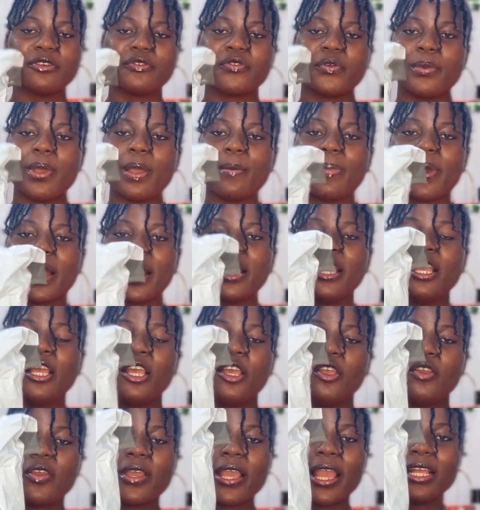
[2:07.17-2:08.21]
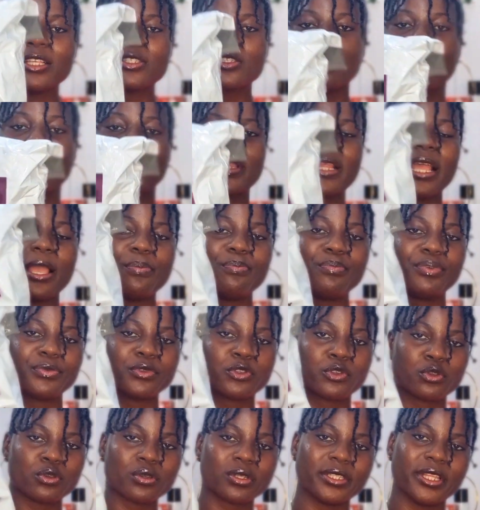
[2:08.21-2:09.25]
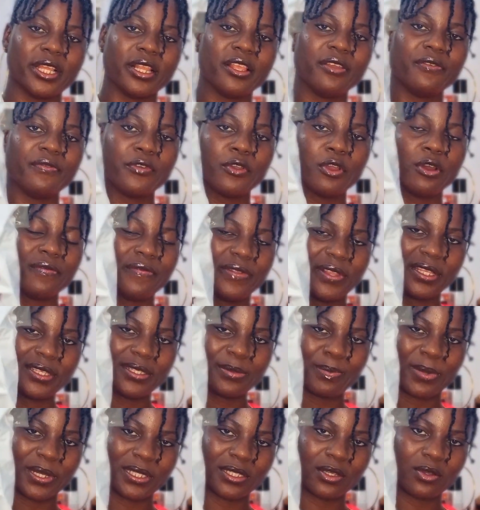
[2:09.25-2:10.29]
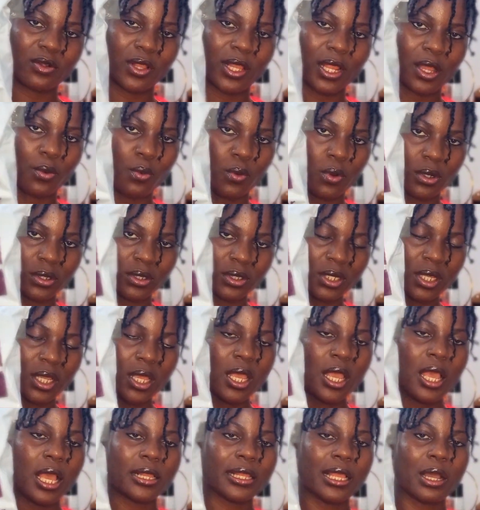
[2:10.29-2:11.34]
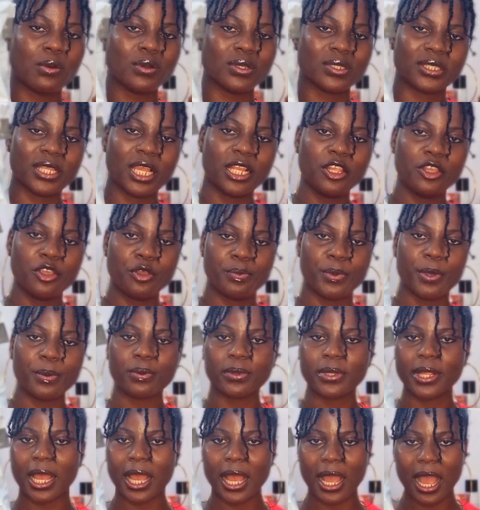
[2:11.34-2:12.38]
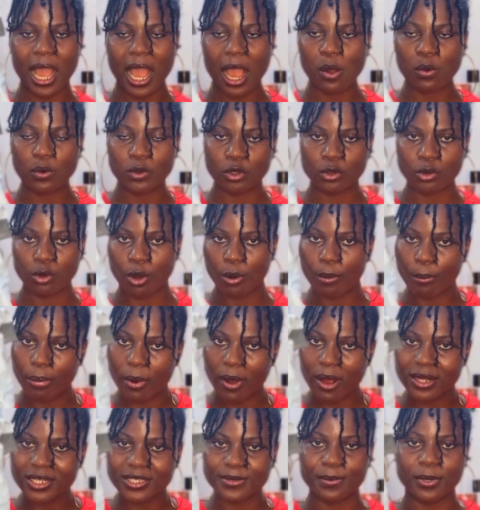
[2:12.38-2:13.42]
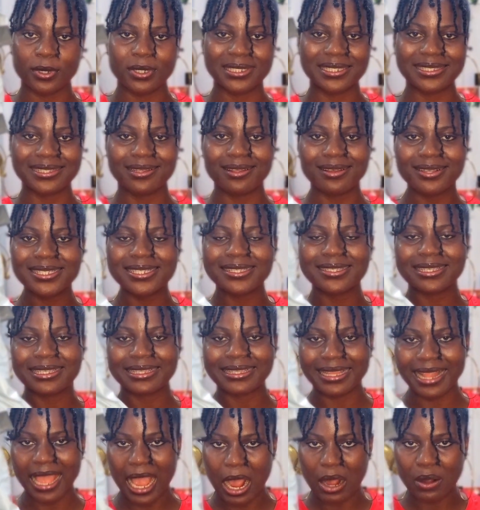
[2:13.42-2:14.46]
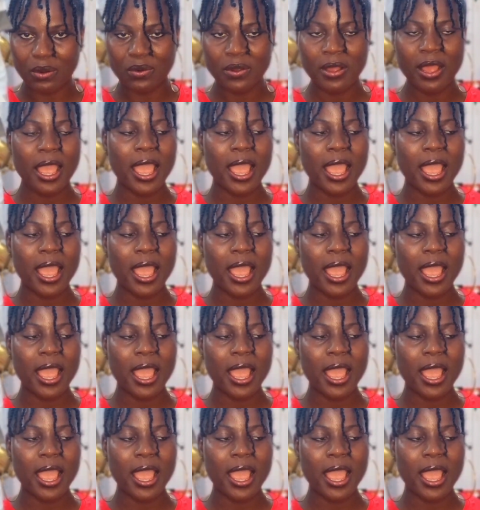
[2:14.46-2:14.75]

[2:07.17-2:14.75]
Remember, you guys saw when I took delivery of this particular one, that I was telling you people that I would unbox, but not now.